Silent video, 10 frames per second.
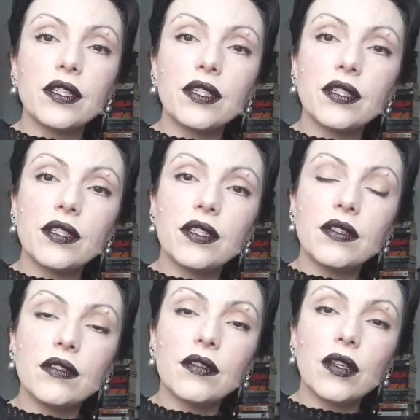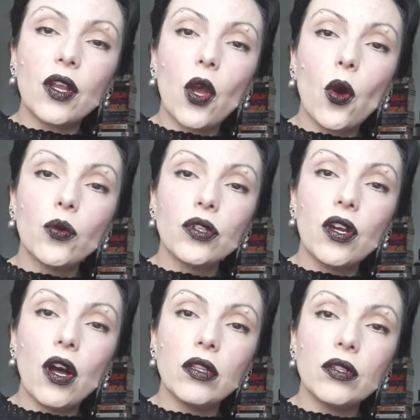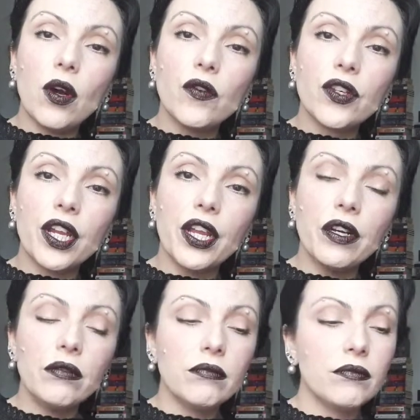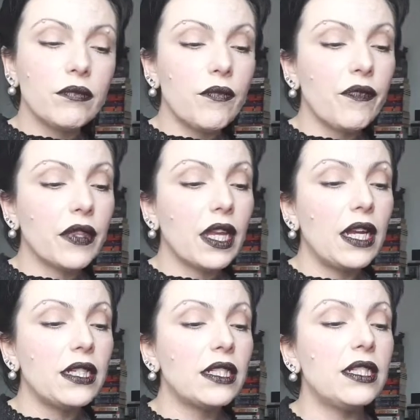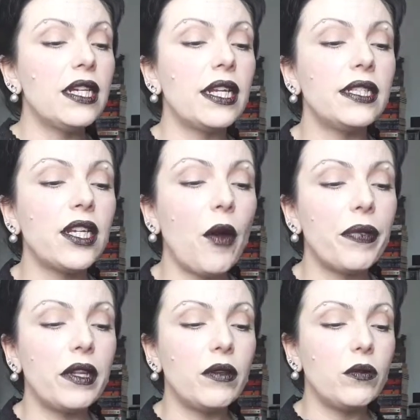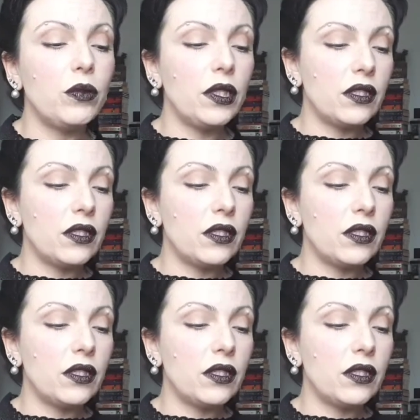this cold color over here. Then I topped it